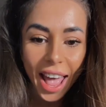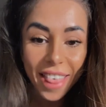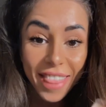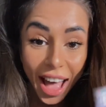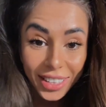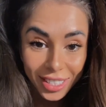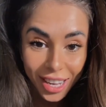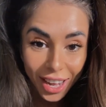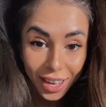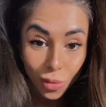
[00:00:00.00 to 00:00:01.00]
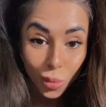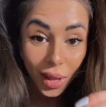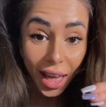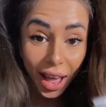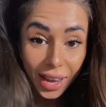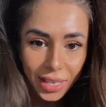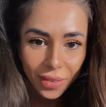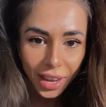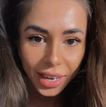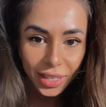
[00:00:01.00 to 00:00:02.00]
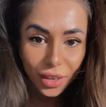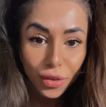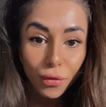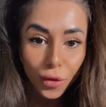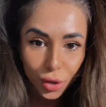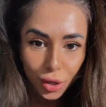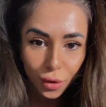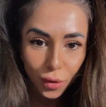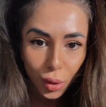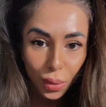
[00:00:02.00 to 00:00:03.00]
And that state will activate a different version of you